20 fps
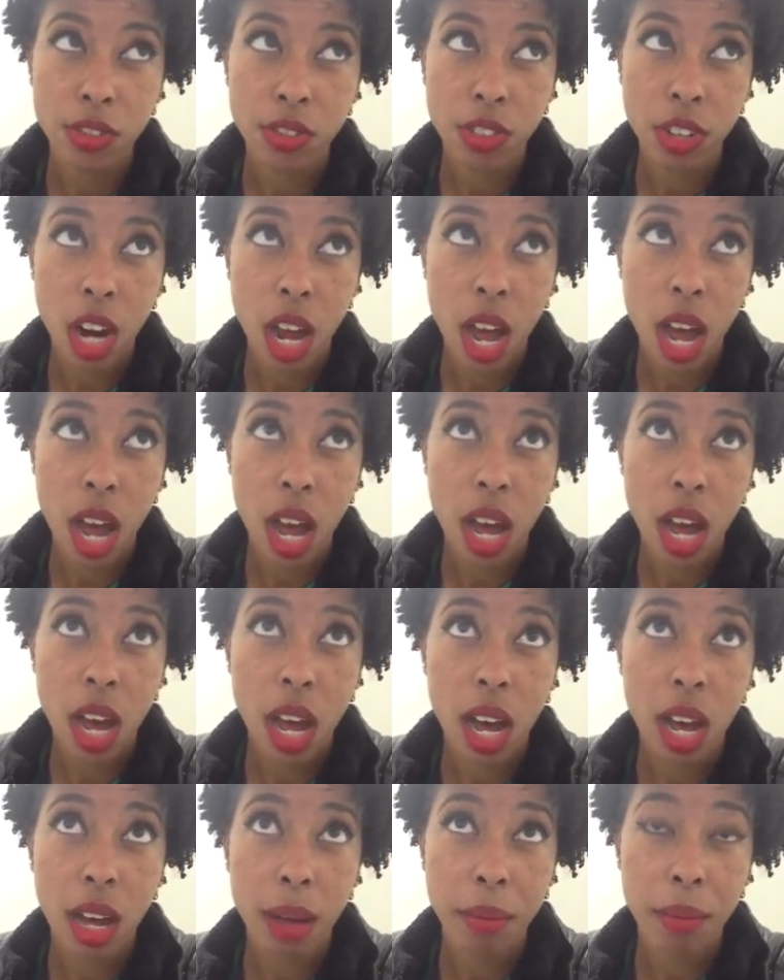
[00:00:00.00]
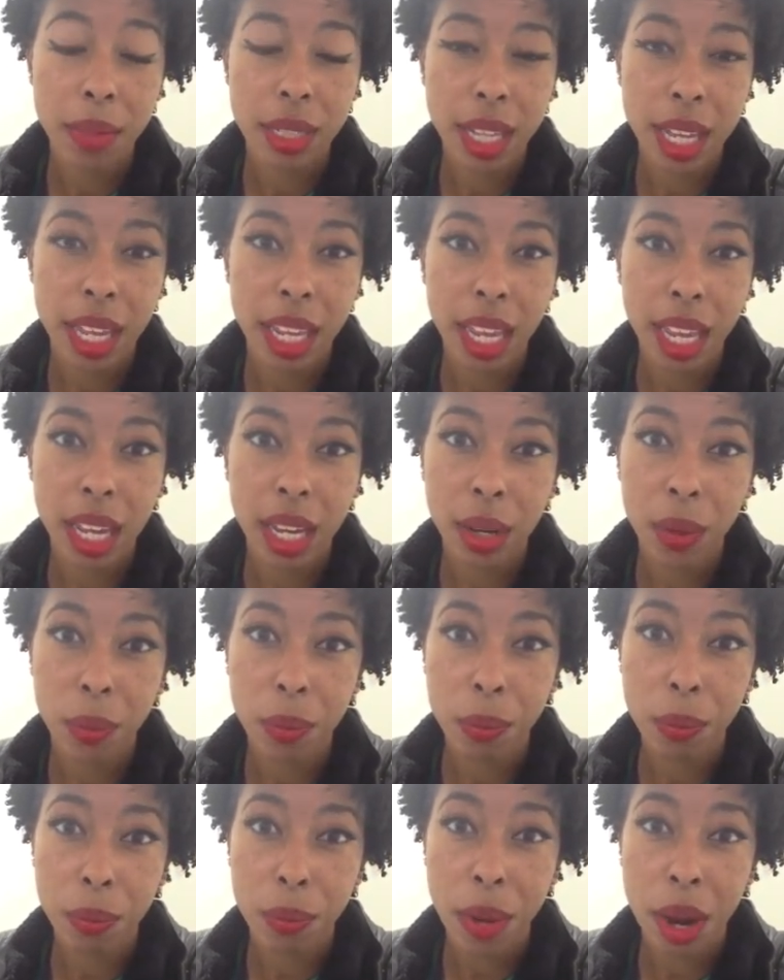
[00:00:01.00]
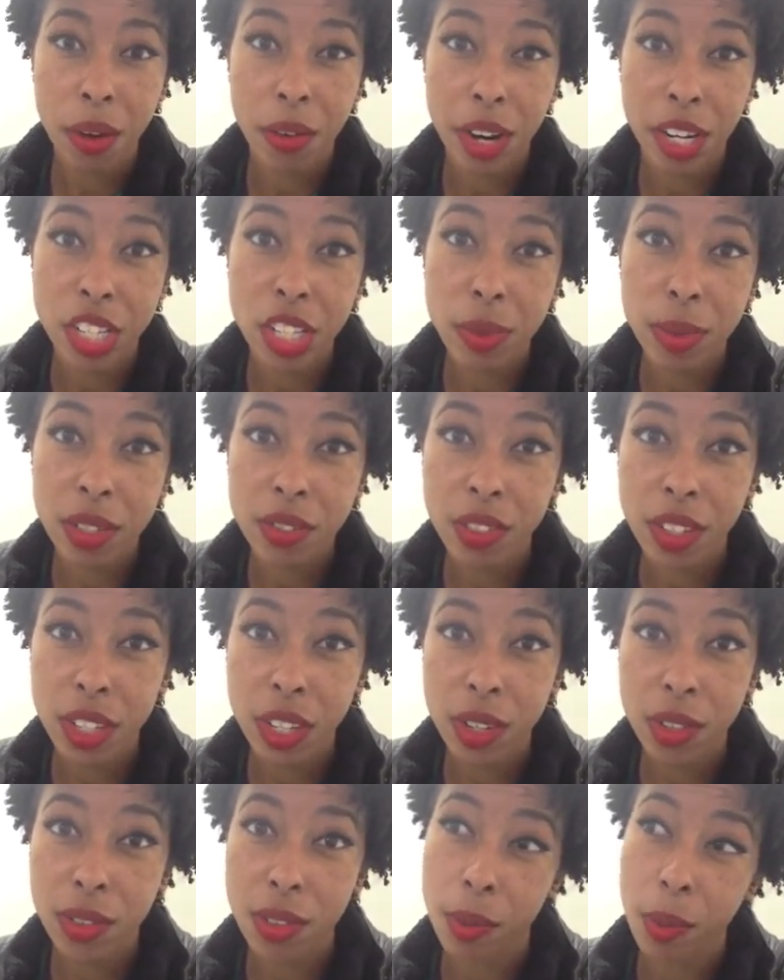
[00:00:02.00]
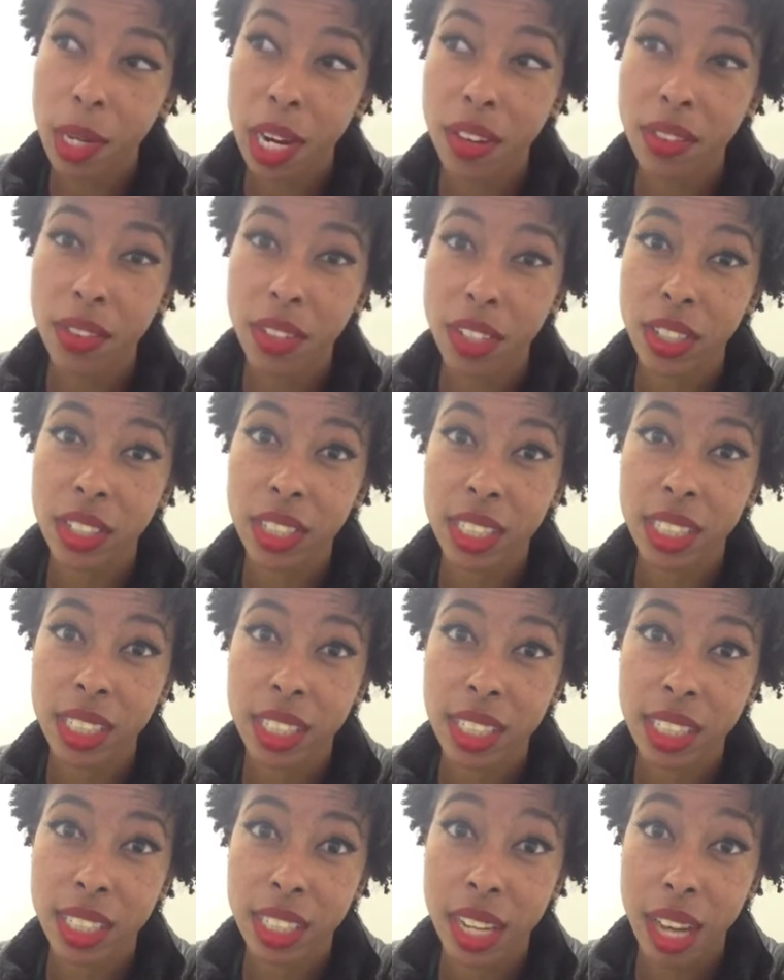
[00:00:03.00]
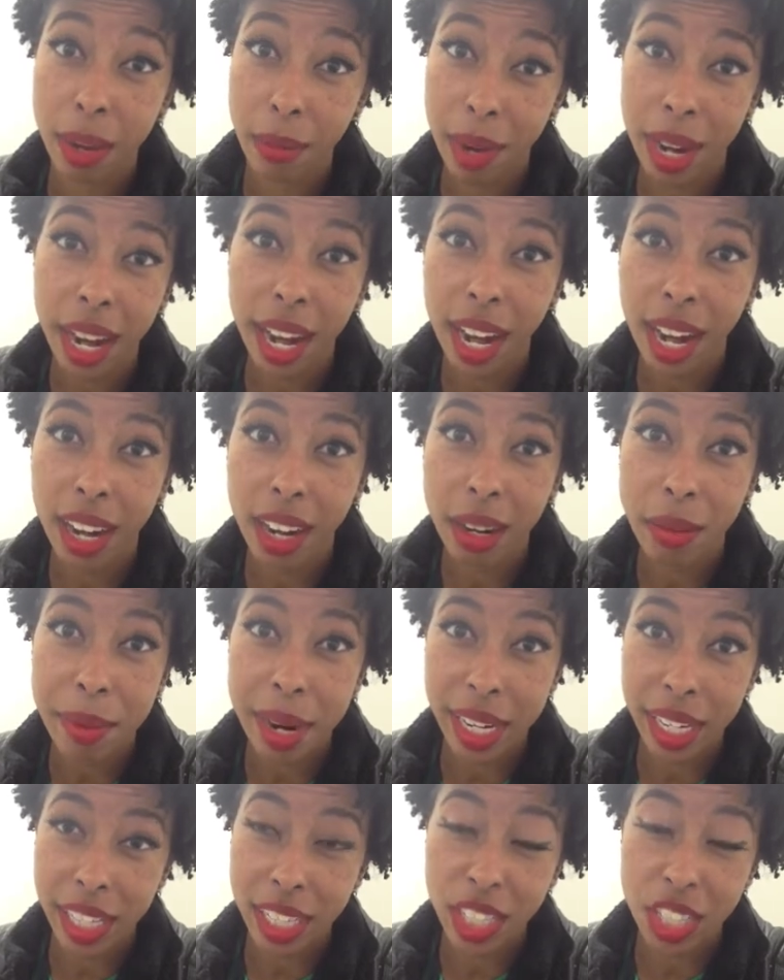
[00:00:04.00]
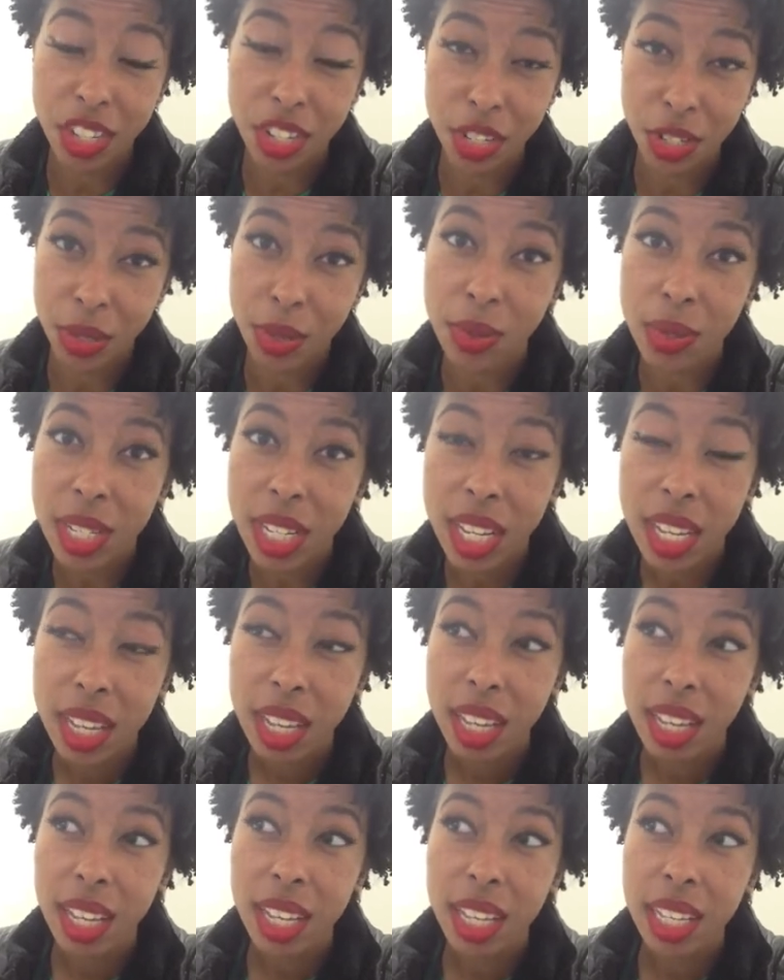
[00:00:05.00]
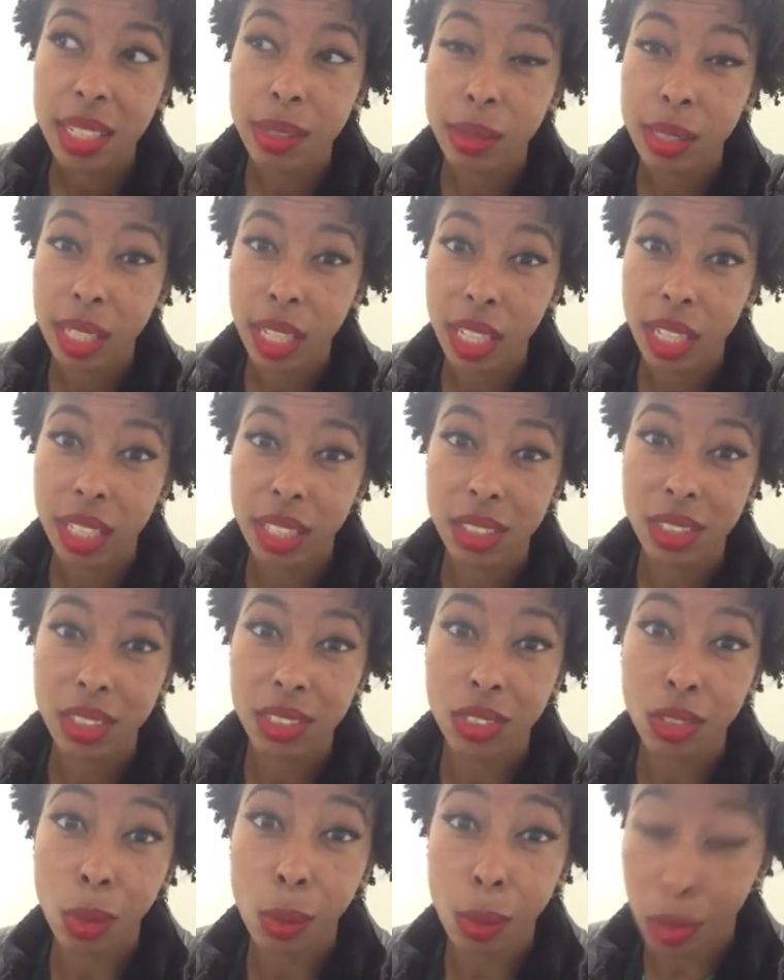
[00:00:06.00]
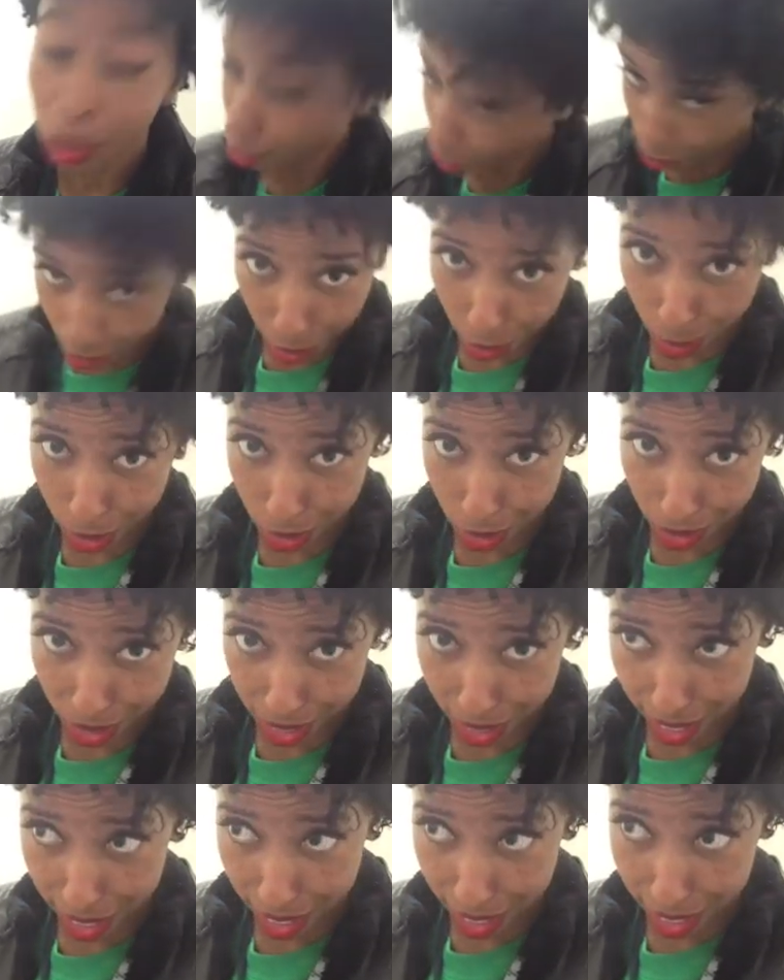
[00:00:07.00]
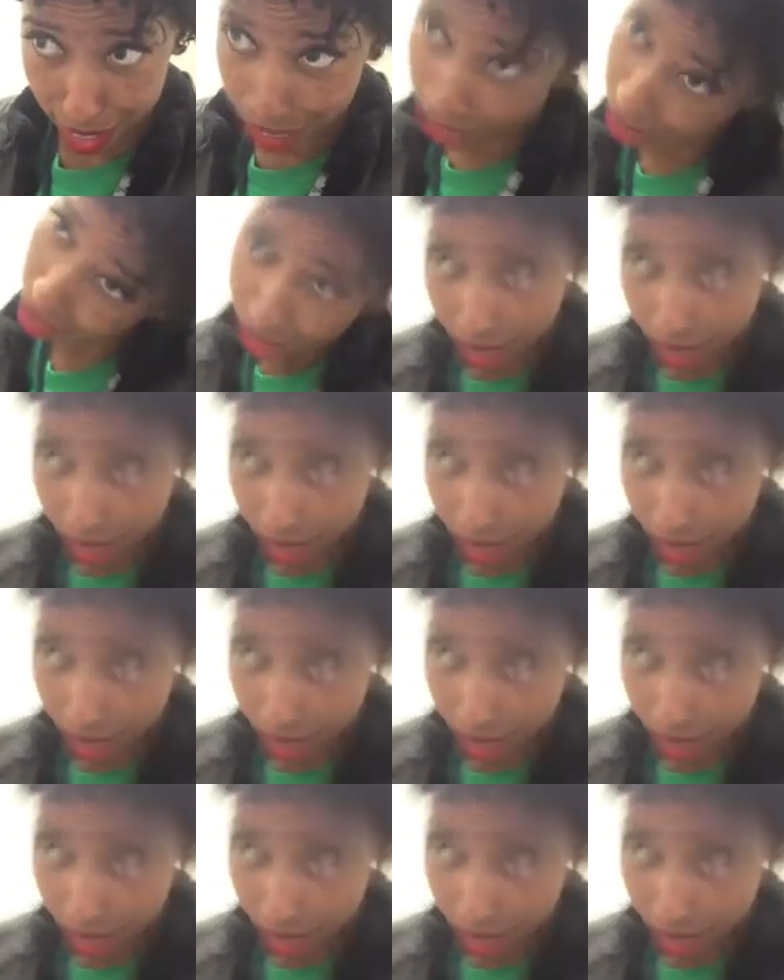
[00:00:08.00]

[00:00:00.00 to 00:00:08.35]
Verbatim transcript: from like my regimen video from when I first cut my hair back in June, it was like so much shorter, like